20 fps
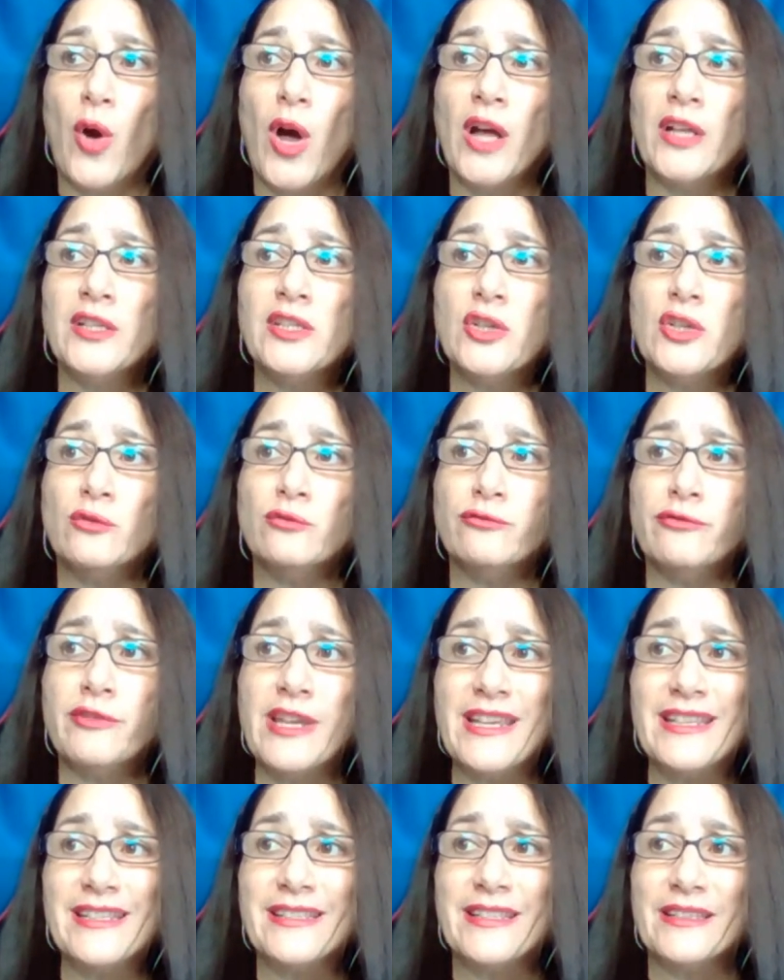Until
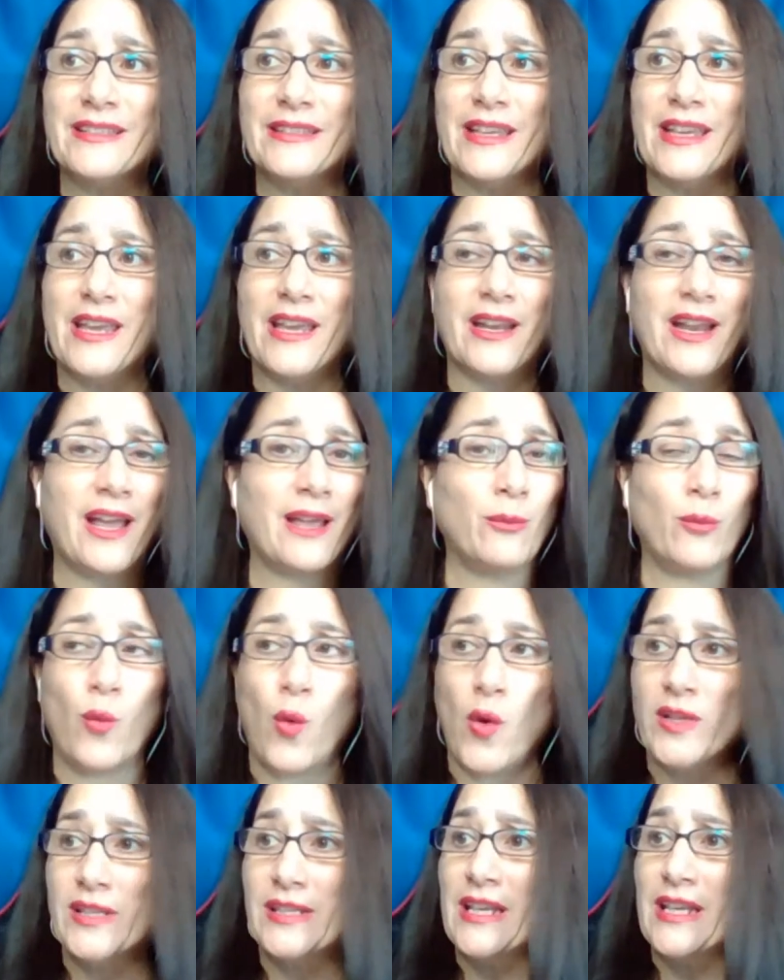recently, and I'm
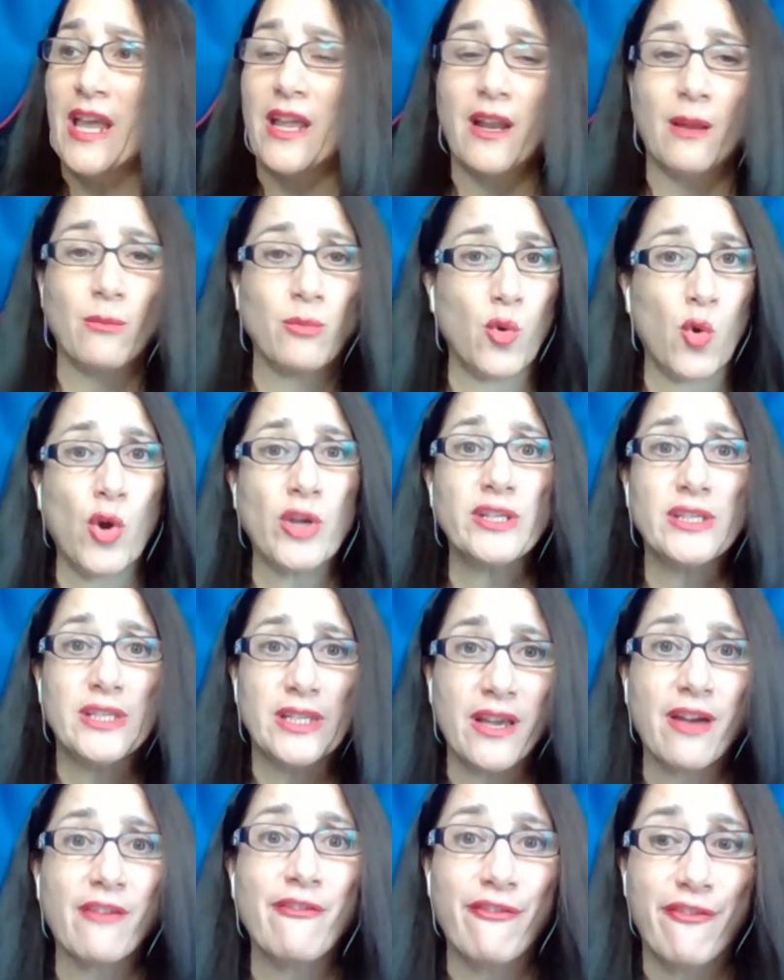going
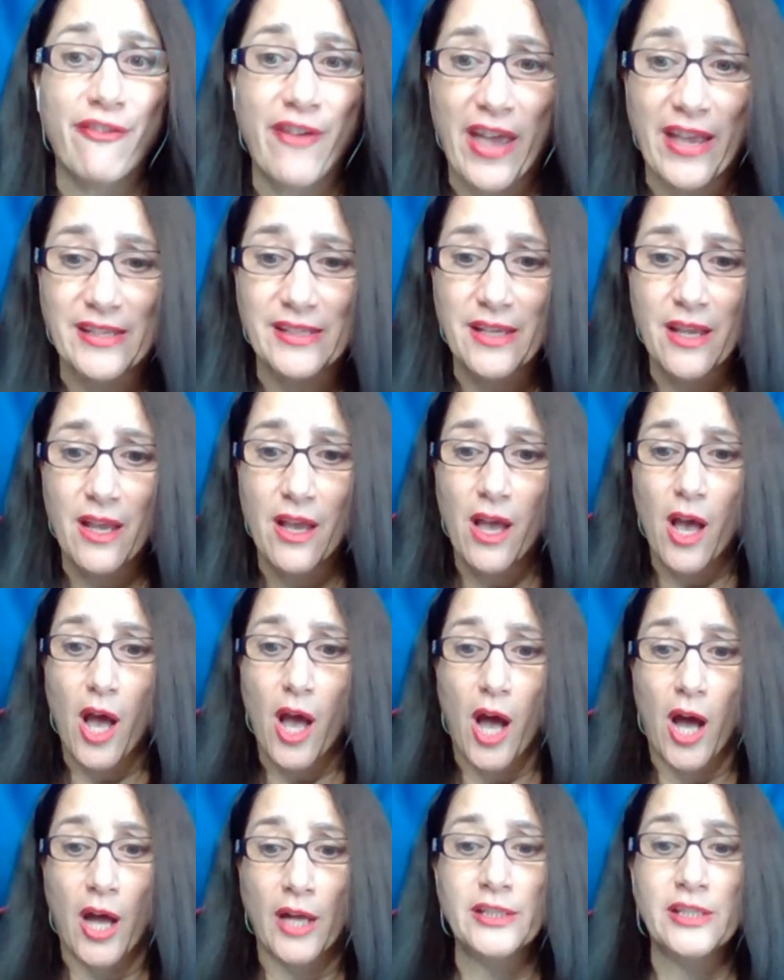to confess,
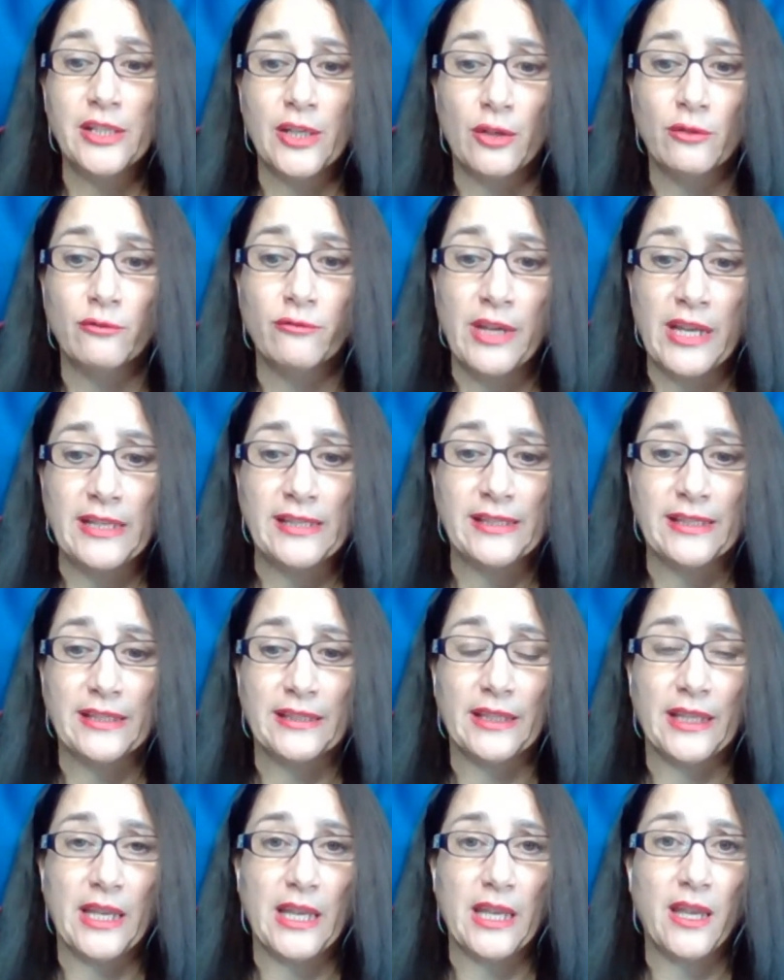until
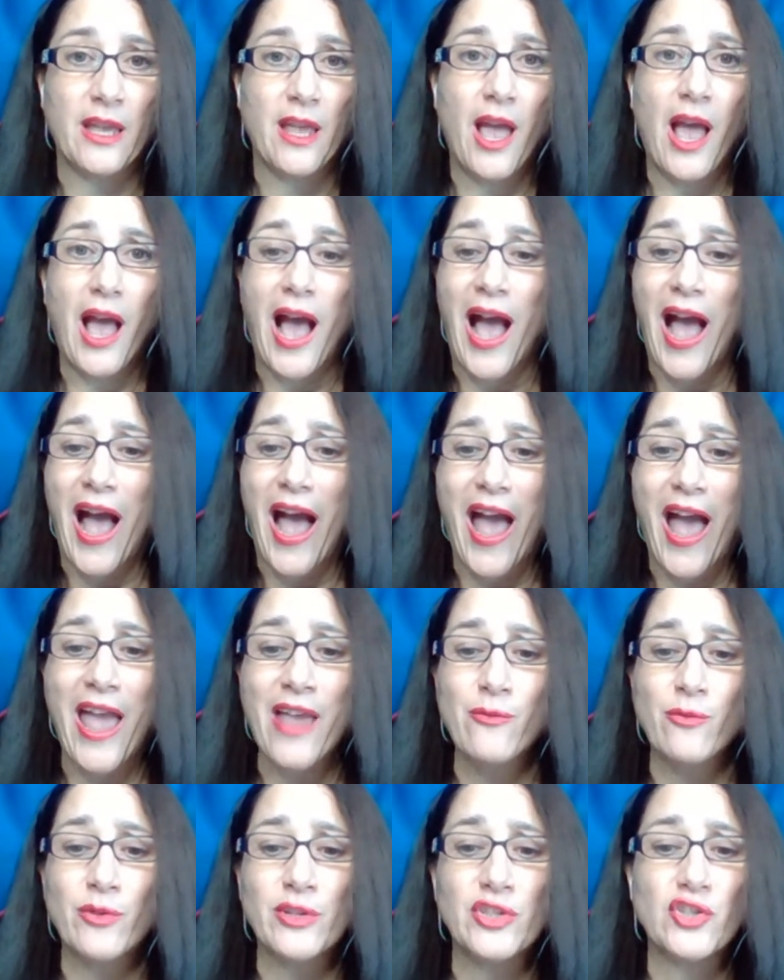recently,
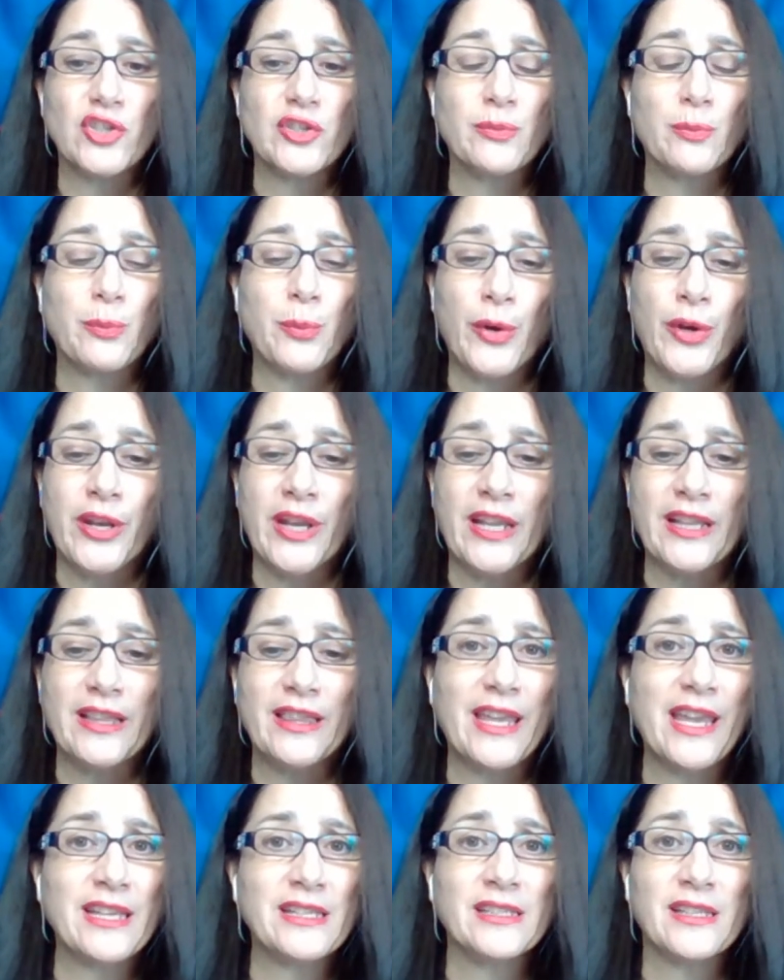I was just putting
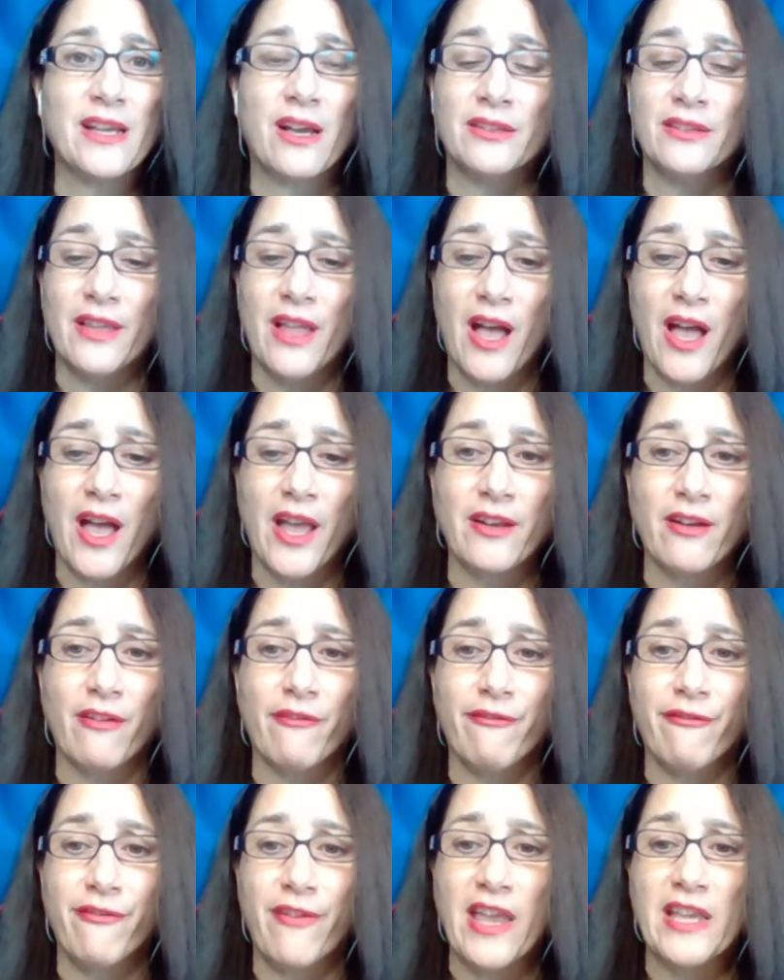things online
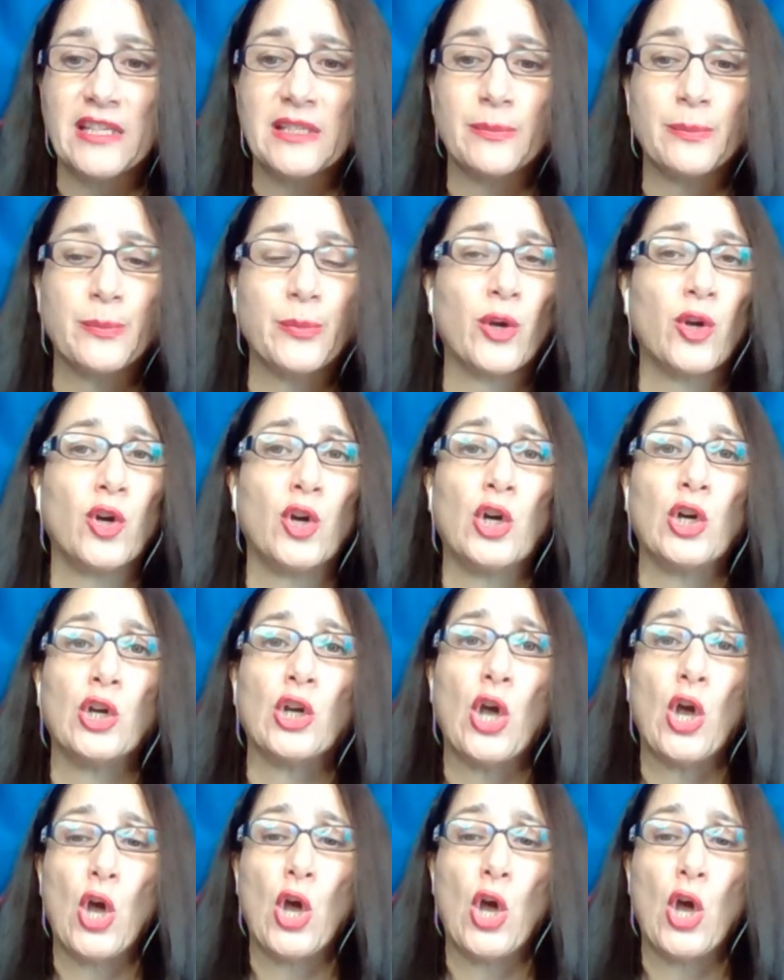on Facebook,